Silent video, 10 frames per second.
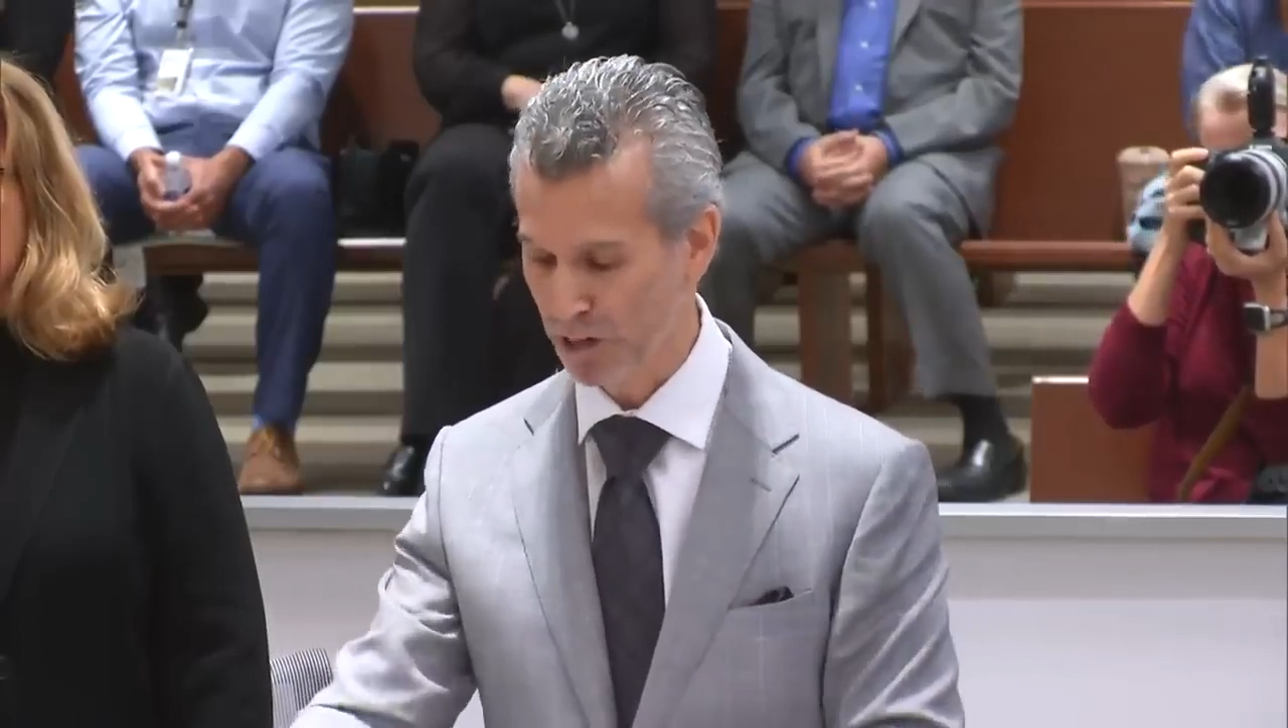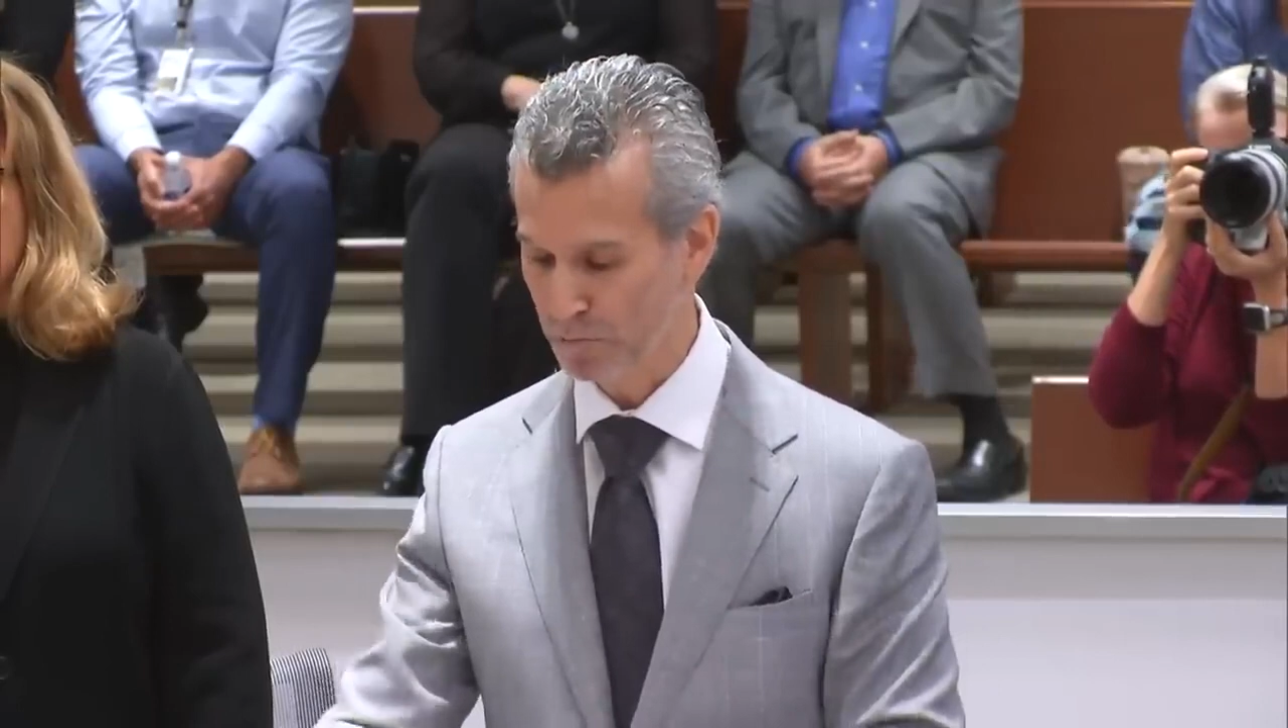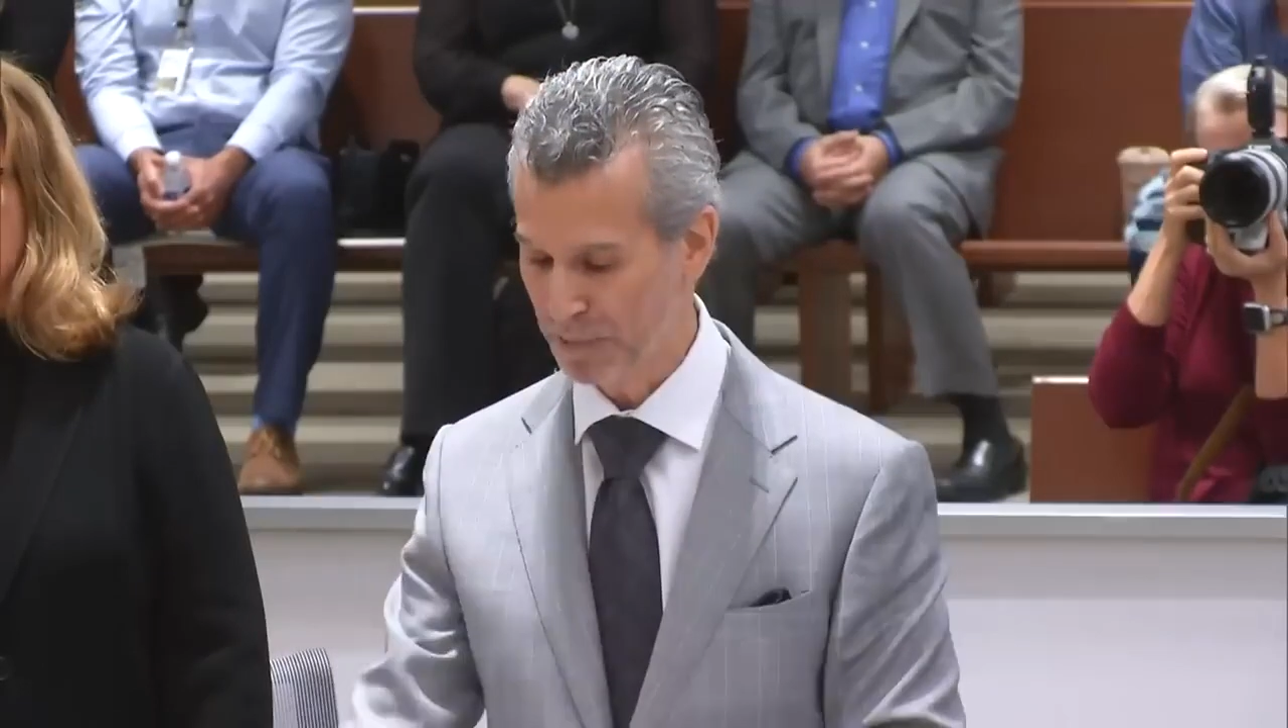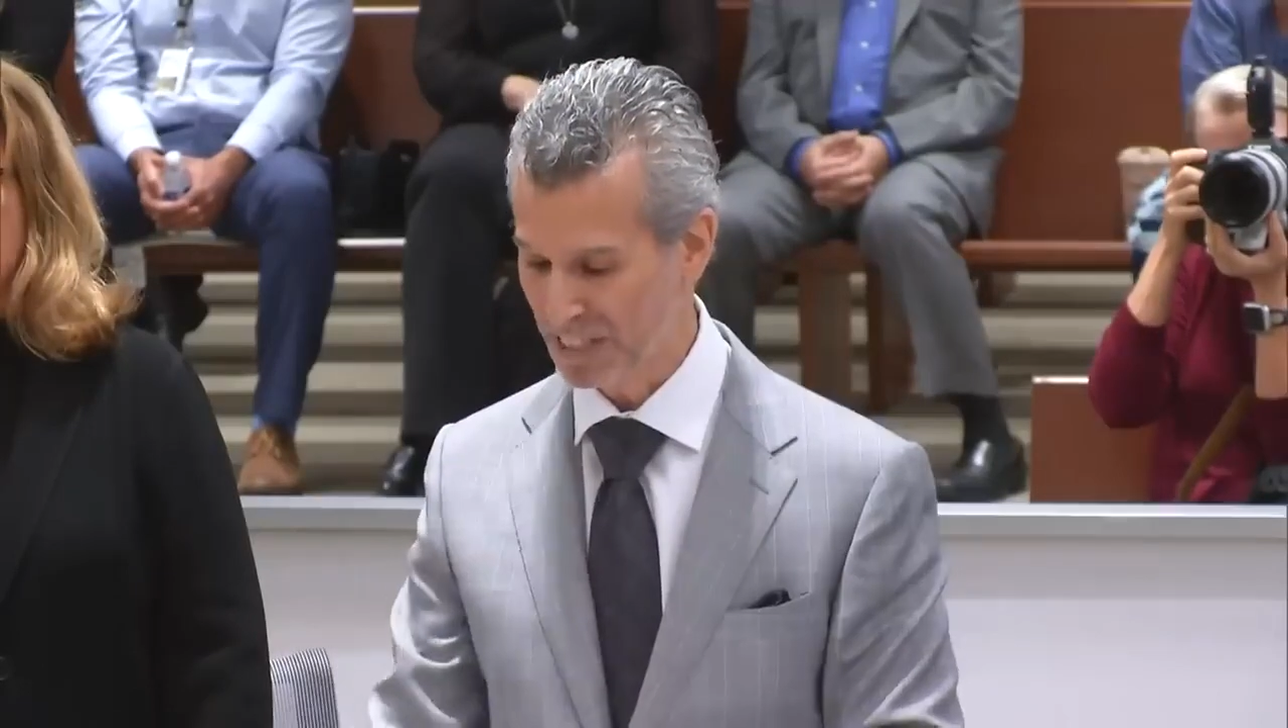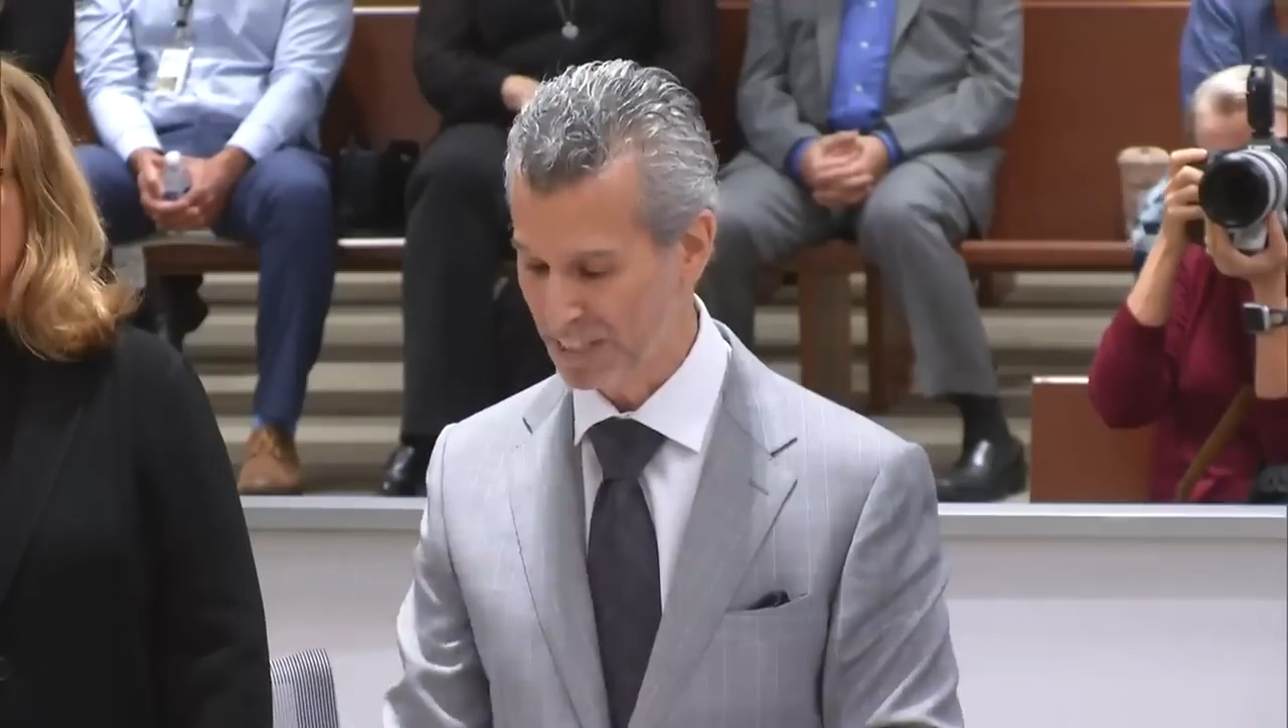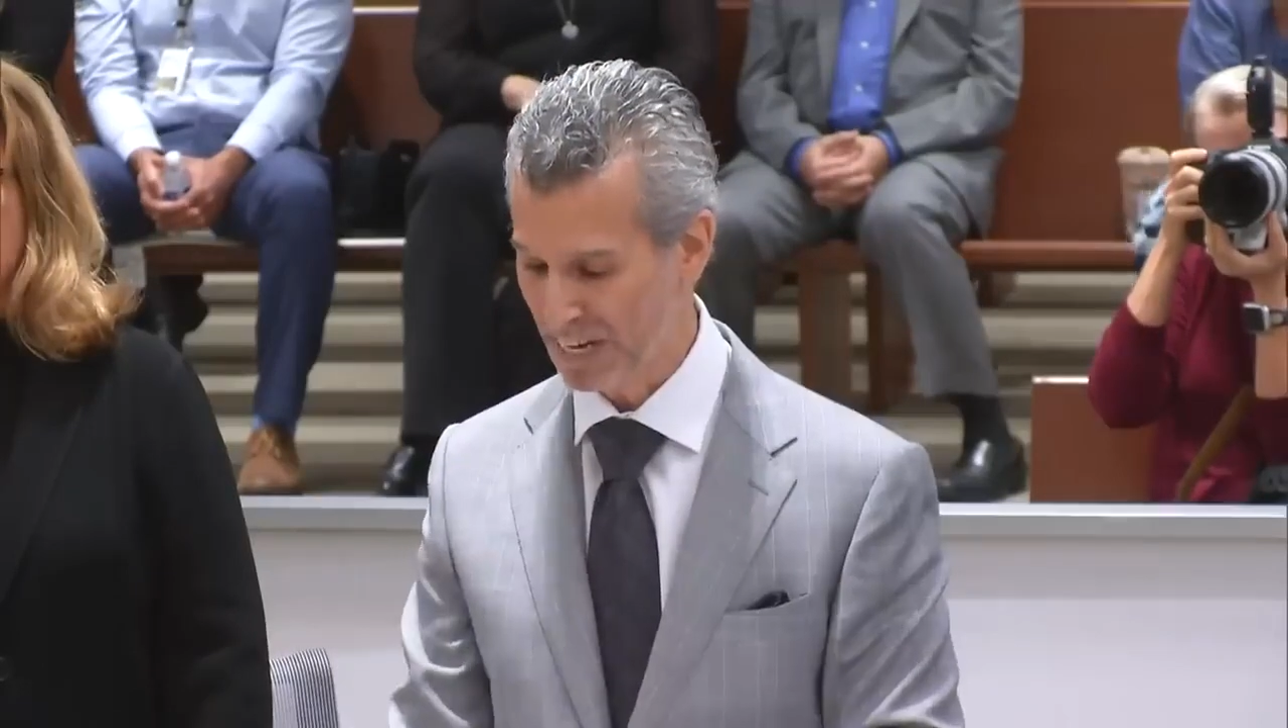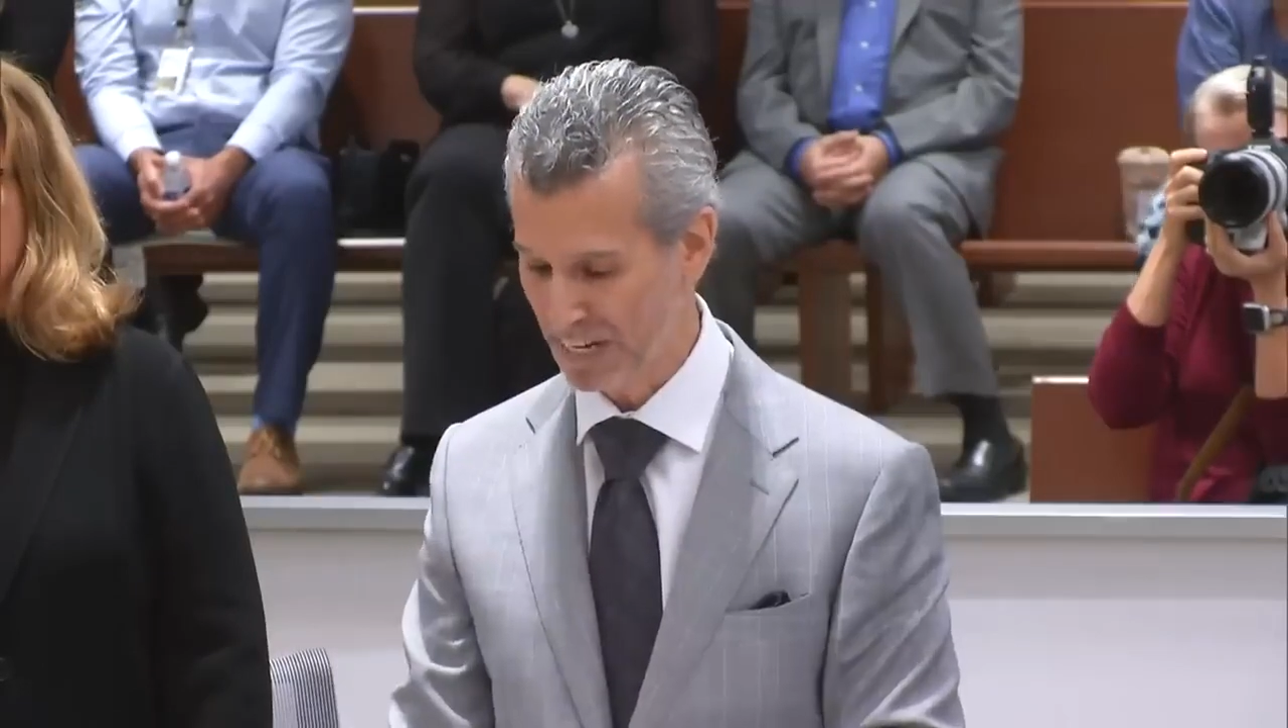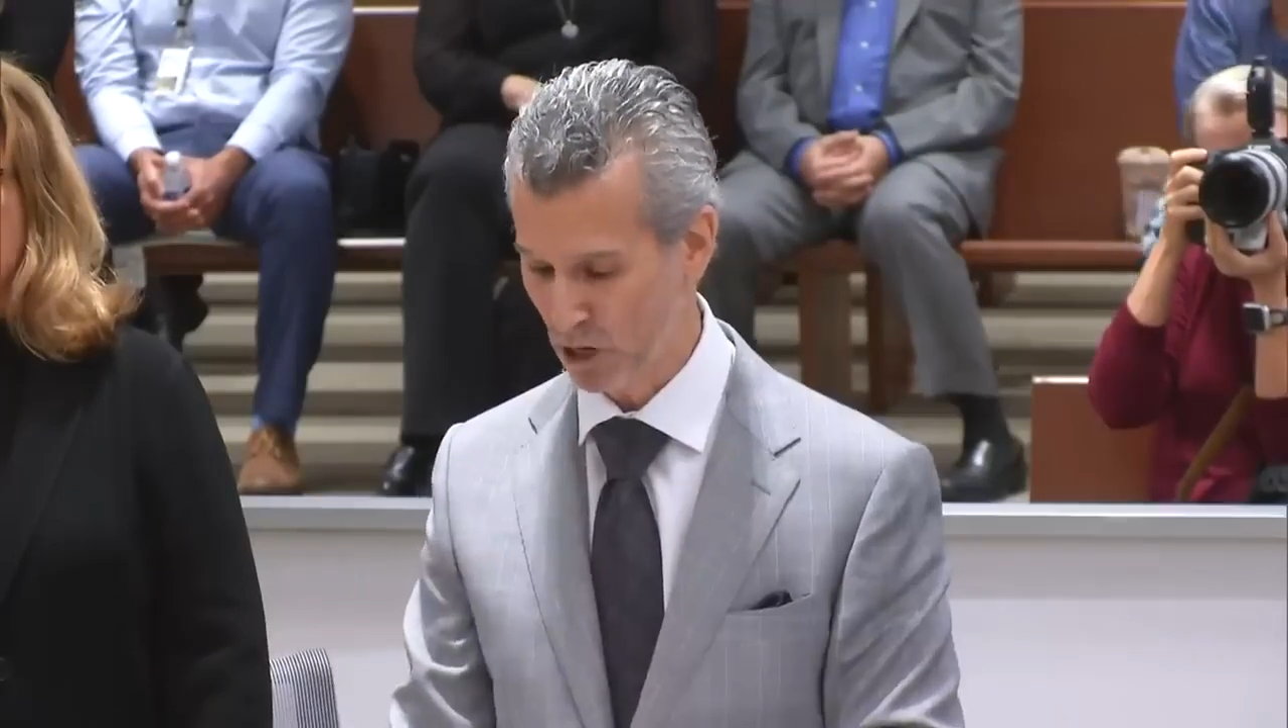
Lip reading: in Sandy